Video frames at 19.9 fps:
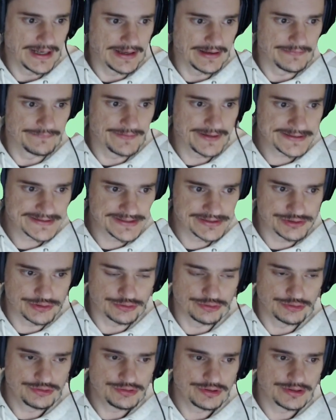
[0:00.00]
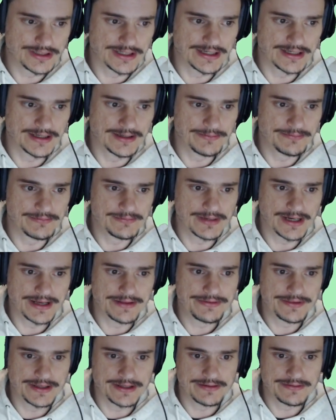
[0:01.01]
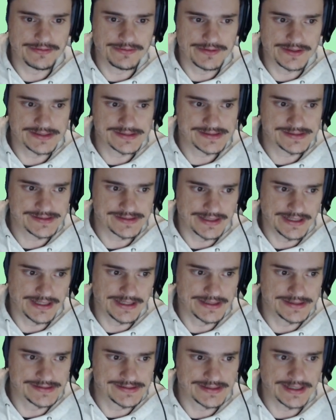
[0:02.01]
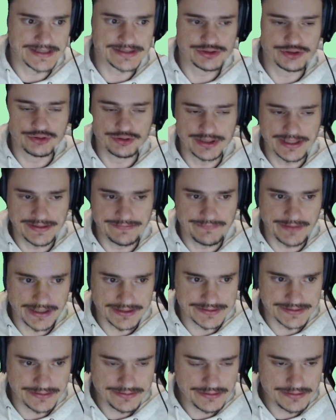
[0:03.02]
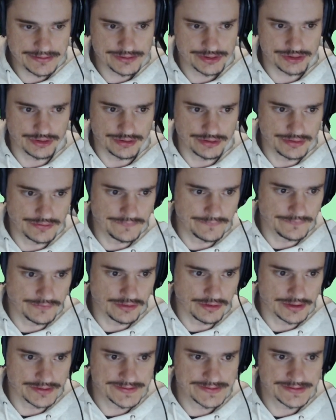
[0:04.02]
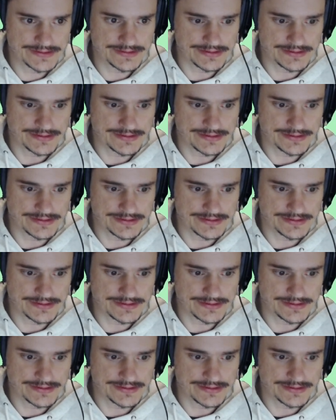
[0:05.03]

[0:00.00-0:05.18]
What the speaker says: vector 2, I think this is a 2D vector. So you've got,